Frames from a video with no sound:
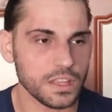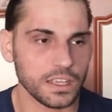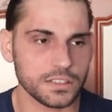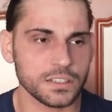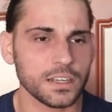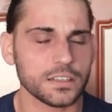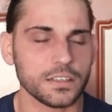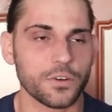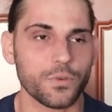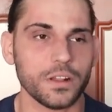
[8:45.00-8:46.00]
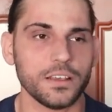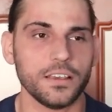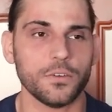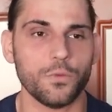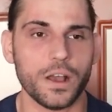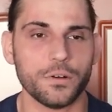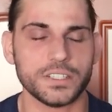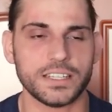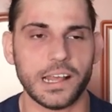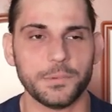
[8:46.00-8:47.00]
It's not a really
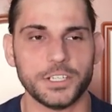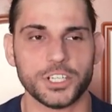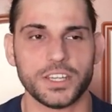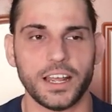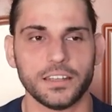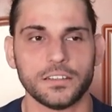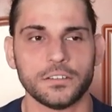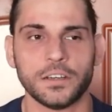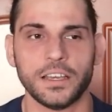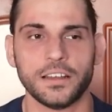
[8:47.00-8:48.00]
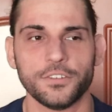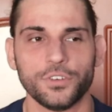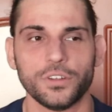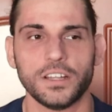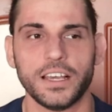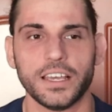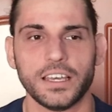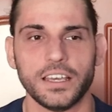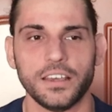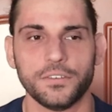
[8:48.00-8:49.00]
well-established title, and I feel
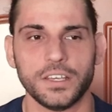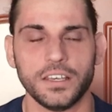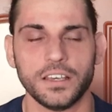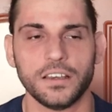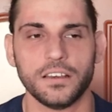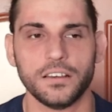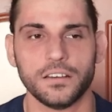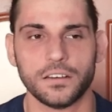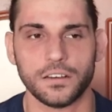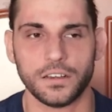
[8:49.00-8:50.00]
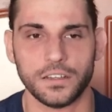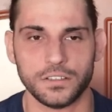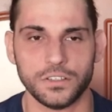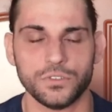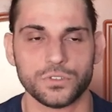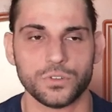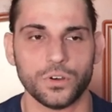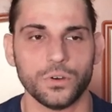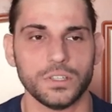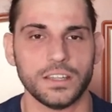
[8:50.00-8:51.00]
like if he continues to
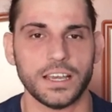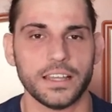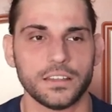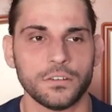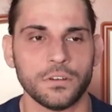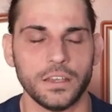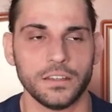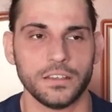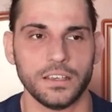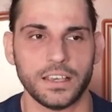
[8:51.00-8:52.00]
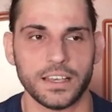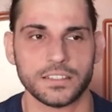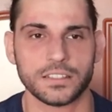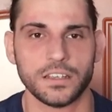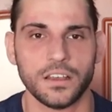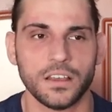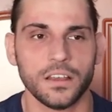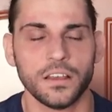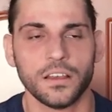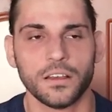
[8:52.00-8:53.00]
hold the title and he has
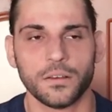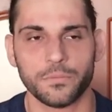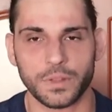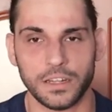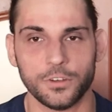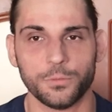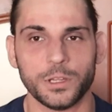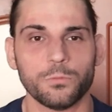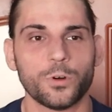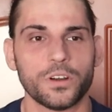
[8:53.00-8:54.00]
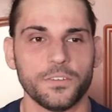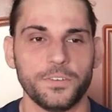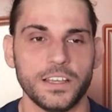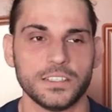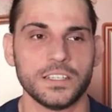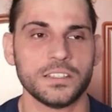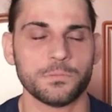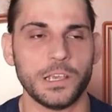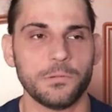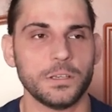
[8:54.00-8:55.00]
a little bit more defenses,
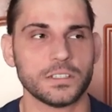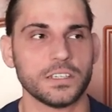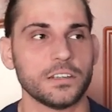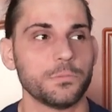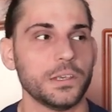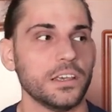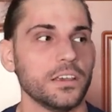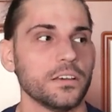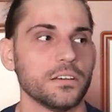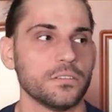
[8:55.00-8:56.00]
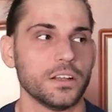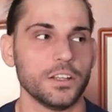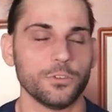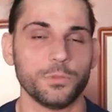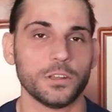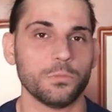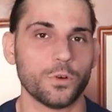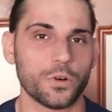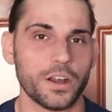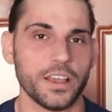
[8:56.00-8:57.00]
maybe it's gonna be a little bit
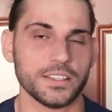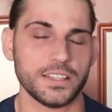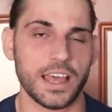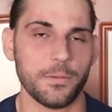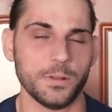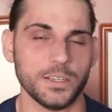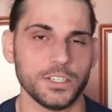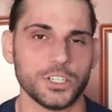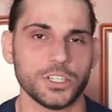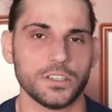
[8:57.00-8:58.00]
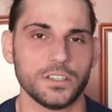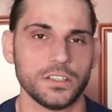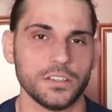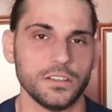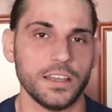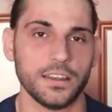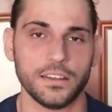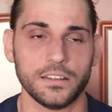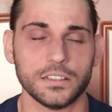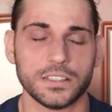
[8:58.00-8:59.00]
more established than
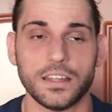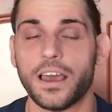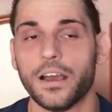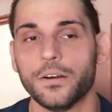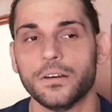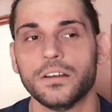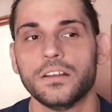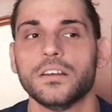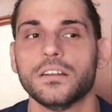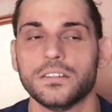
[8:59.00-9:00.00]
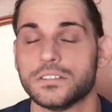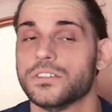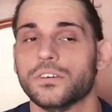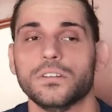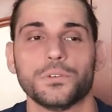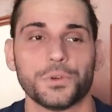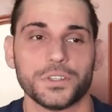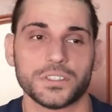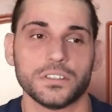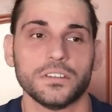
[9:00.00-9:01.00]
it is now. This is the only
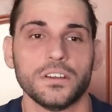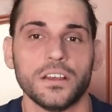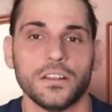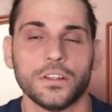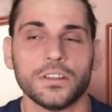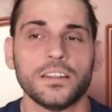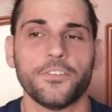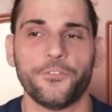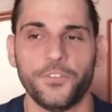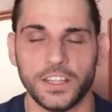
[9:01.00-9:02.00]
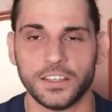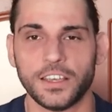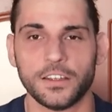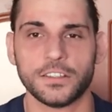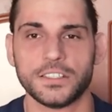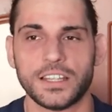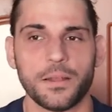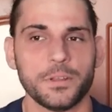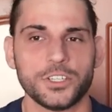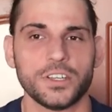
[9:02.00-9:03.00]
reason. Not that the Finn cannot
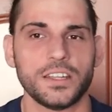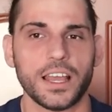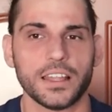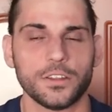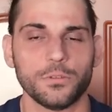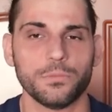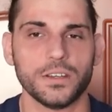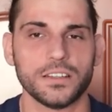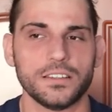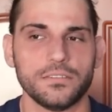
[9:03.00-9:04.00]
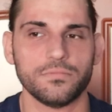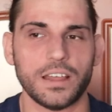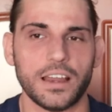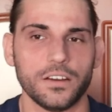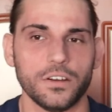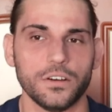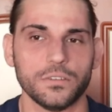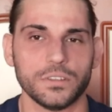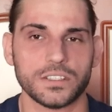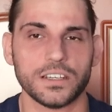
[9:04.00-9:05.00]
establish the title, but I don't know.
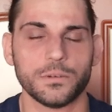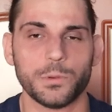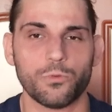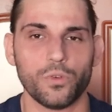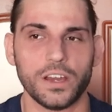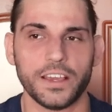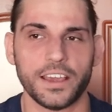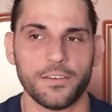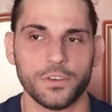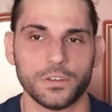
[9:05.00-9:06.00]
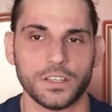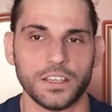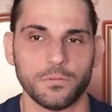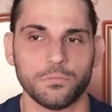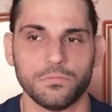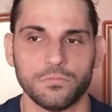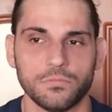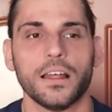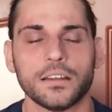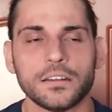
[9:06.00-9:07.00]
It's gonna be really heavy on him.
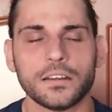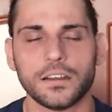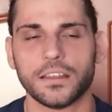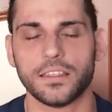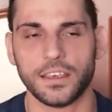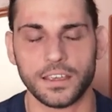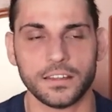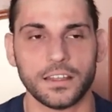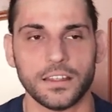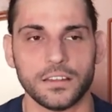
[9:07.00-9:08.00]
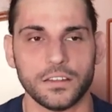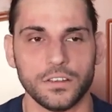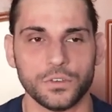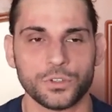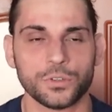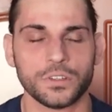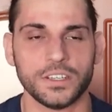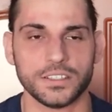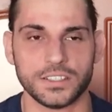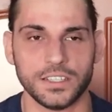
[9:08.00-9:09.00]
Another thing that you should
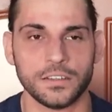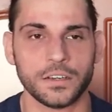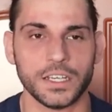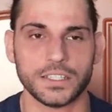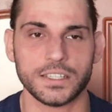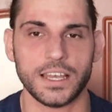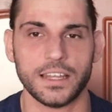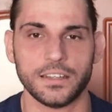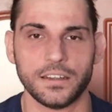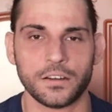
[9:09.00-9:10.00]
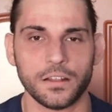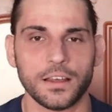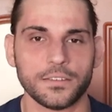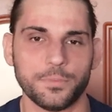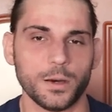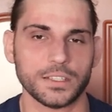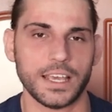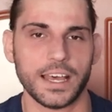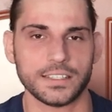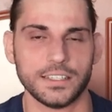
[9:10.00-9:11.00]
consider is that there are a lot of
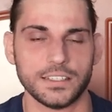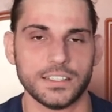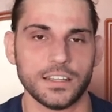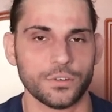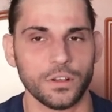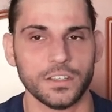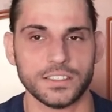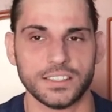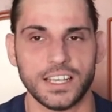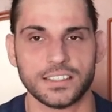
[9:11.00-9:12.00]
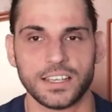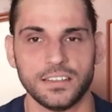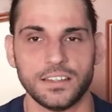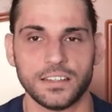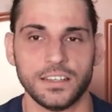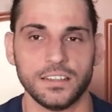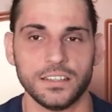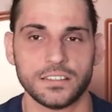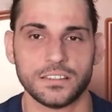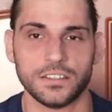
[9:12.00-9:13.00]
podcasts that Seth Rollins says that he
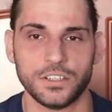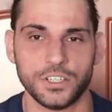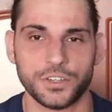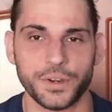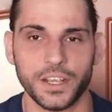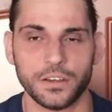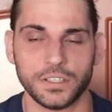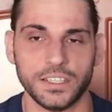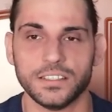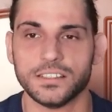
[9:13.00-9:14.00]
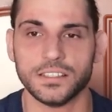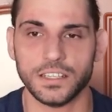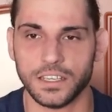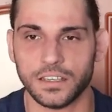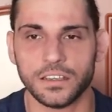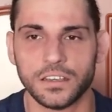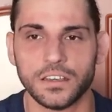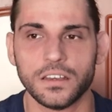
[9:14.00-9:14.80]
needs surgery on his knee,